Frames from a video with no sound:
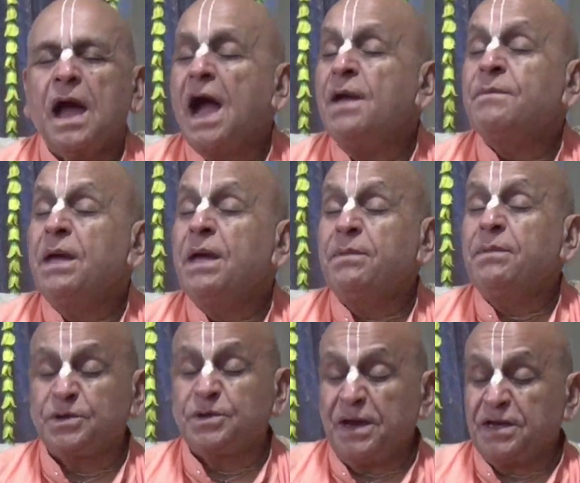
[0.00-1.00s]
I may be
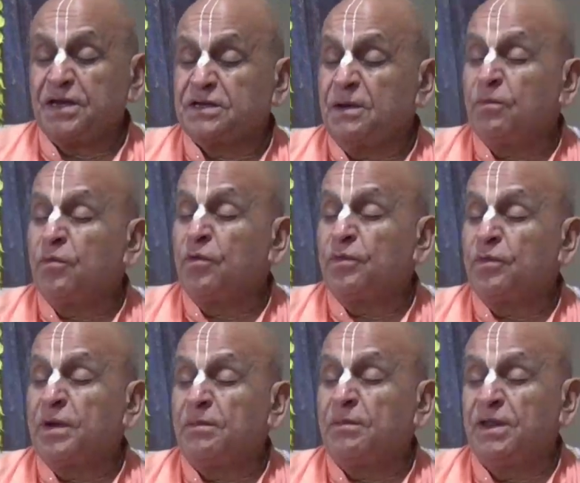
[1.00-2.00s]
expecting some good
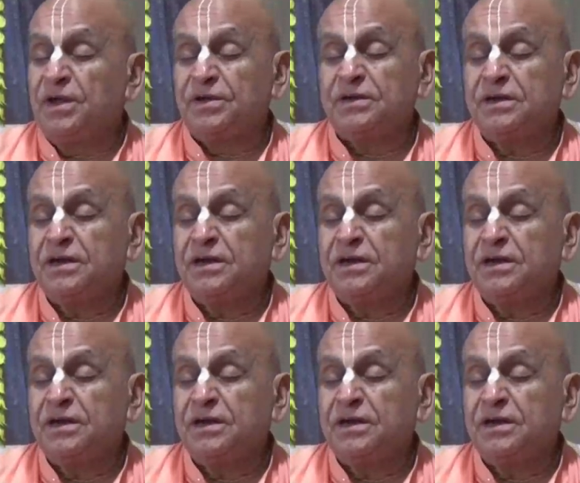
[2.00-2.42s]
from others,